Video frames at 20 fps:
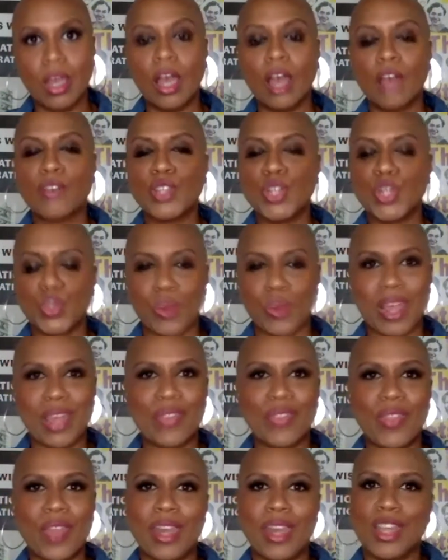of
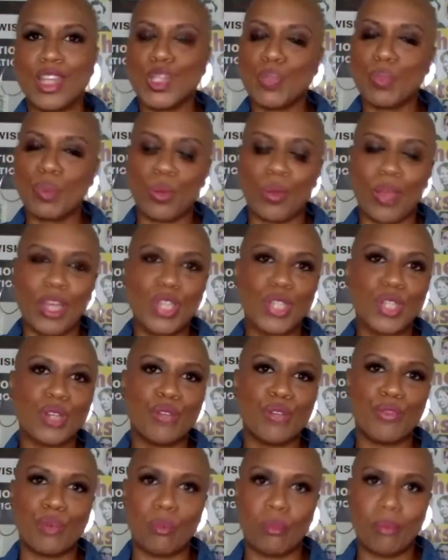strength and
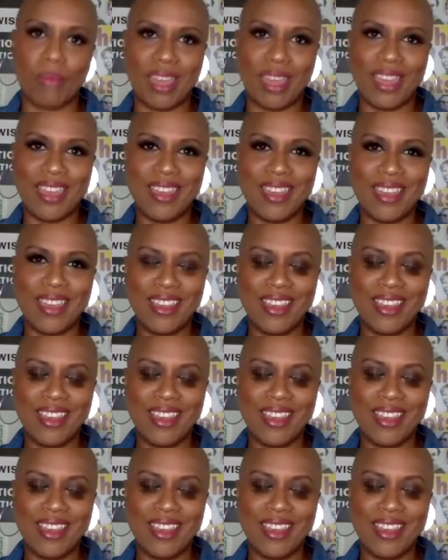inspiration for me.